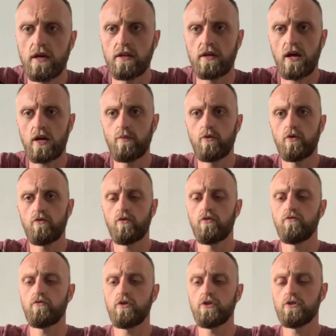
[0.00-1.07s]
the Karrimor
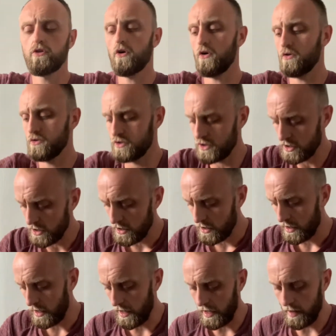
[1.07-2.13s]
running shorts.
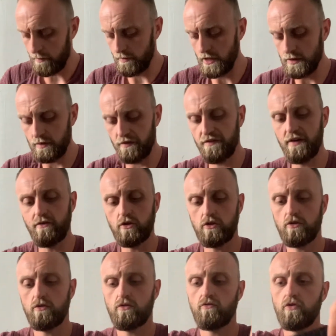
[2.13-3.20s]
These are my favourite
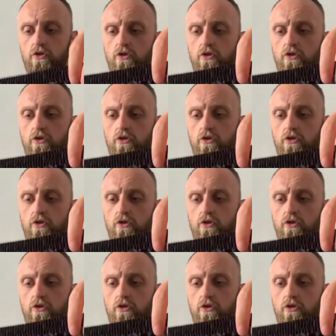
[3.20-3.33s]
running